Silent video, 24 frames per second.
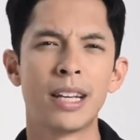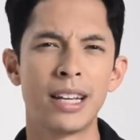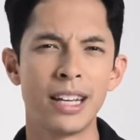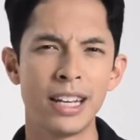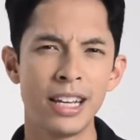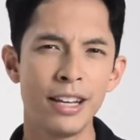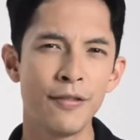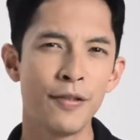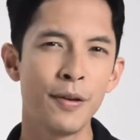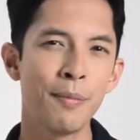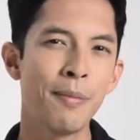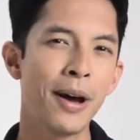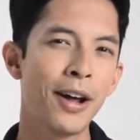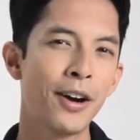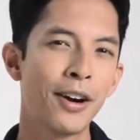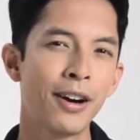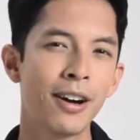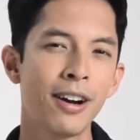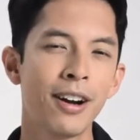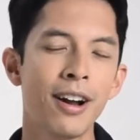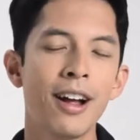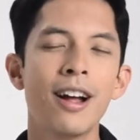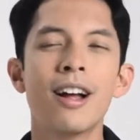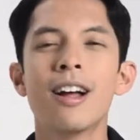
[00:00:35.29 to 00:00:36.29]
Even better,
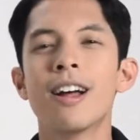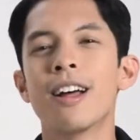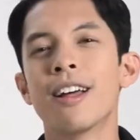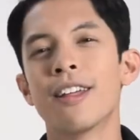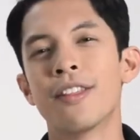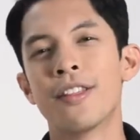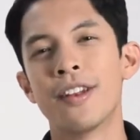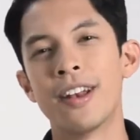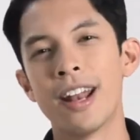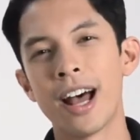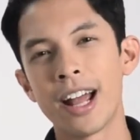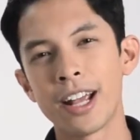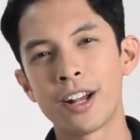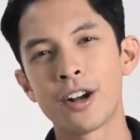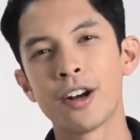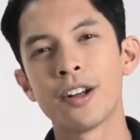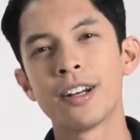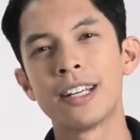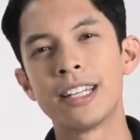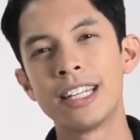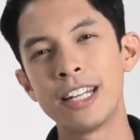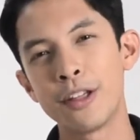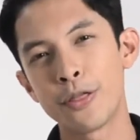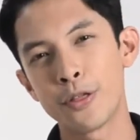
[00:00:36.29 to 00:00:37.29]
the Nikon
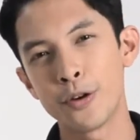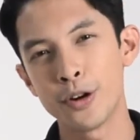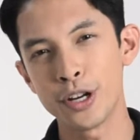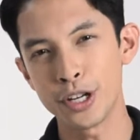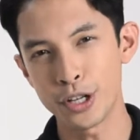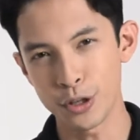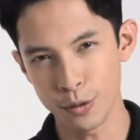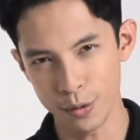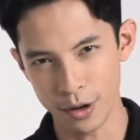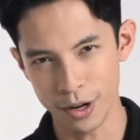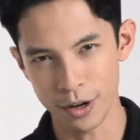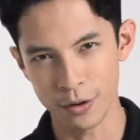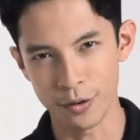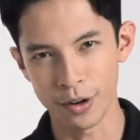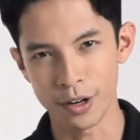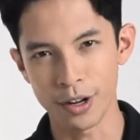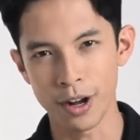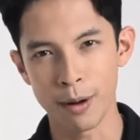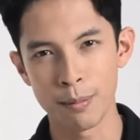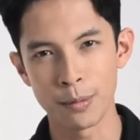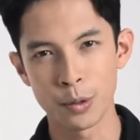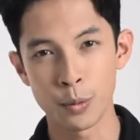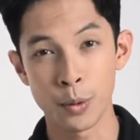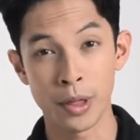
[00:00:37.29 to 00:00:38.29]
D3200
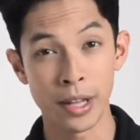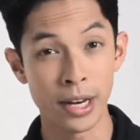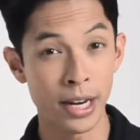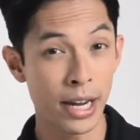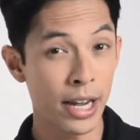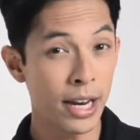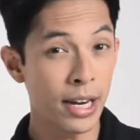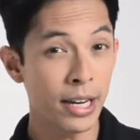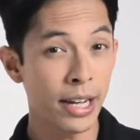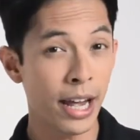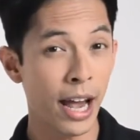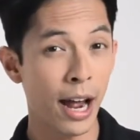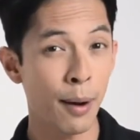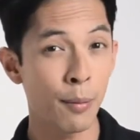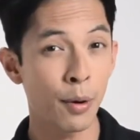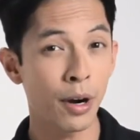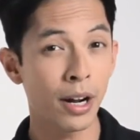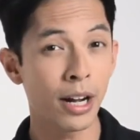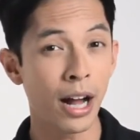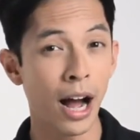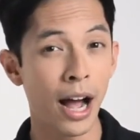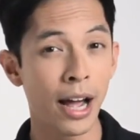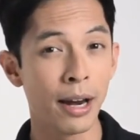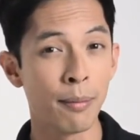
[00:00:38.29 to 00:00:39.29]
comes with an in-camera
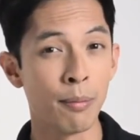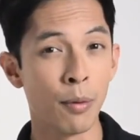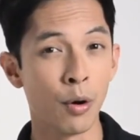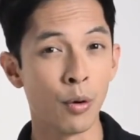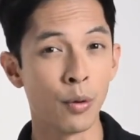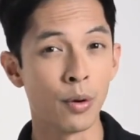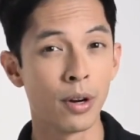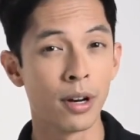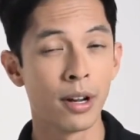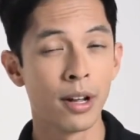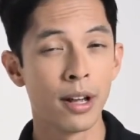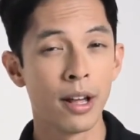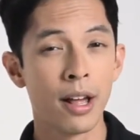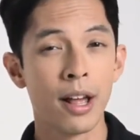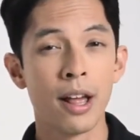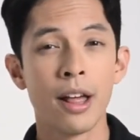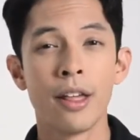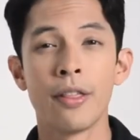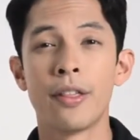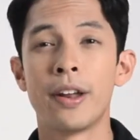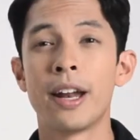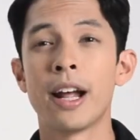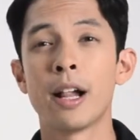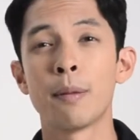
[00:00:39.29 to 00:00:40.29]
guide mode
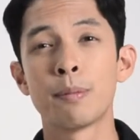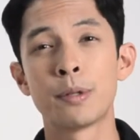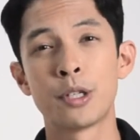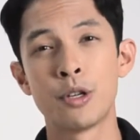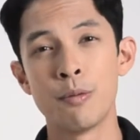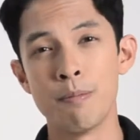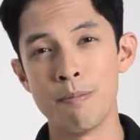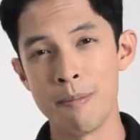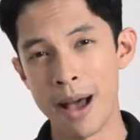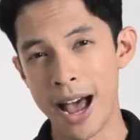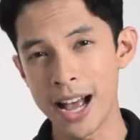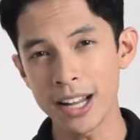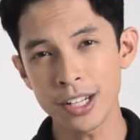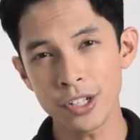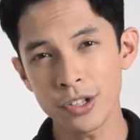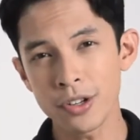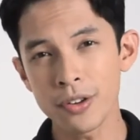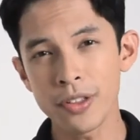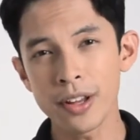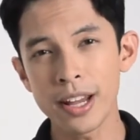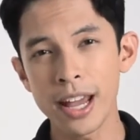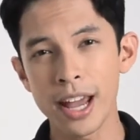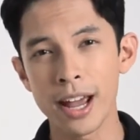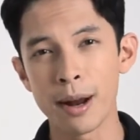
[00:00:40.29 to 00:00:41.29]
that helps you master
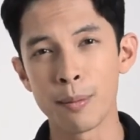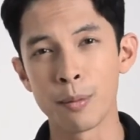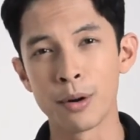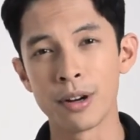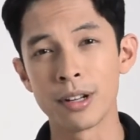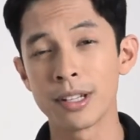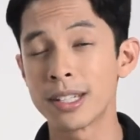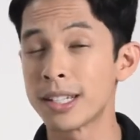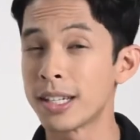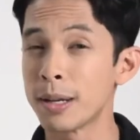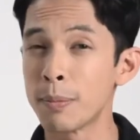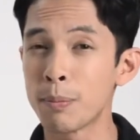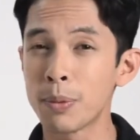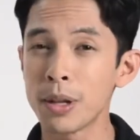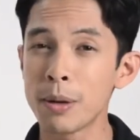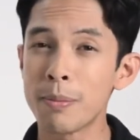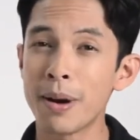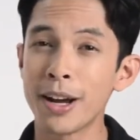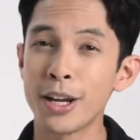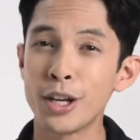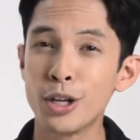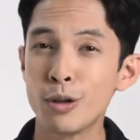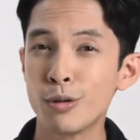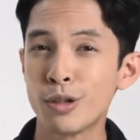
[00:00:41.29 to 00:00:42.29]
the camera simply
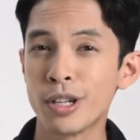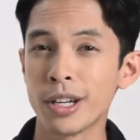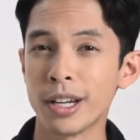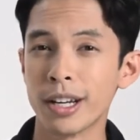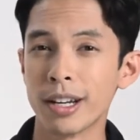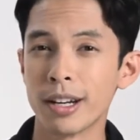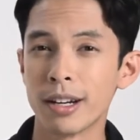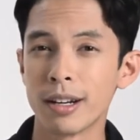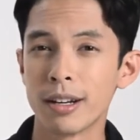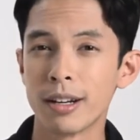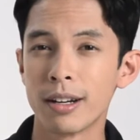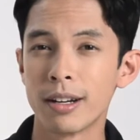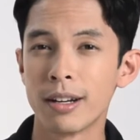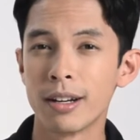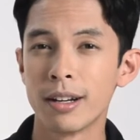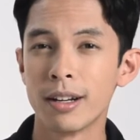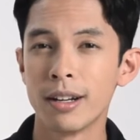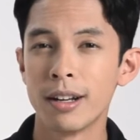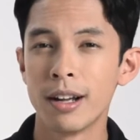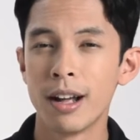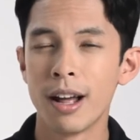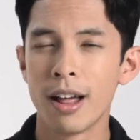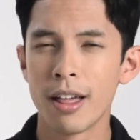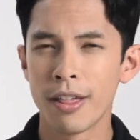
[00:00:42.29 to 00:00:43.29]
by using it.
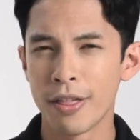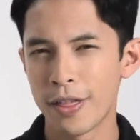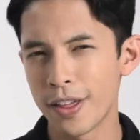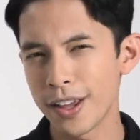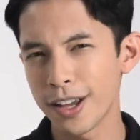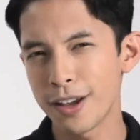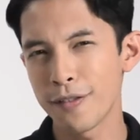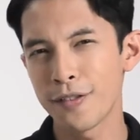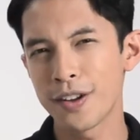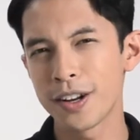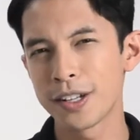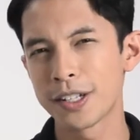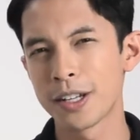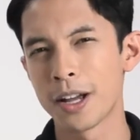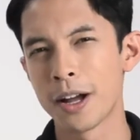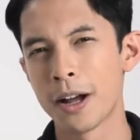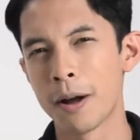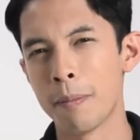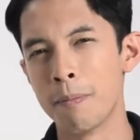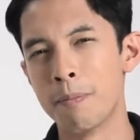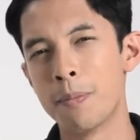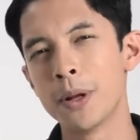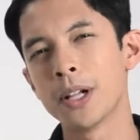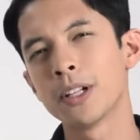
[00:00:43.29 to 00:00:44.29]
Think of it as
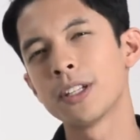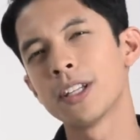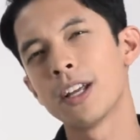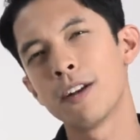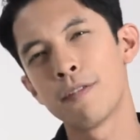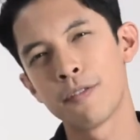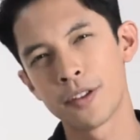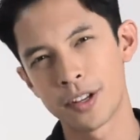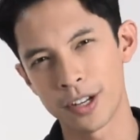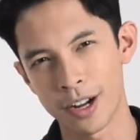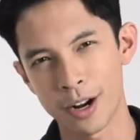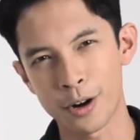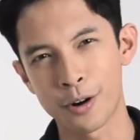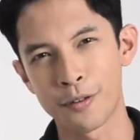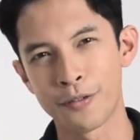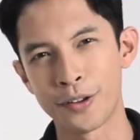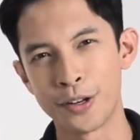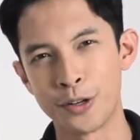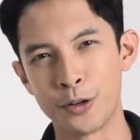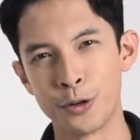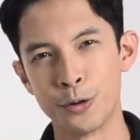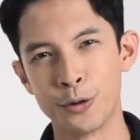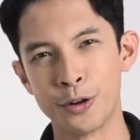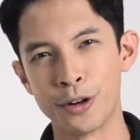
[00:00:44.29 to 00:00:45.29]
a built-in photography
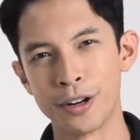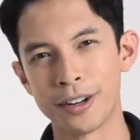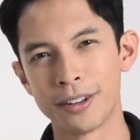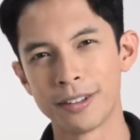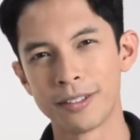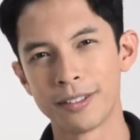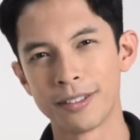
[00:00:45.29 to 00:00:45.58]
tutor.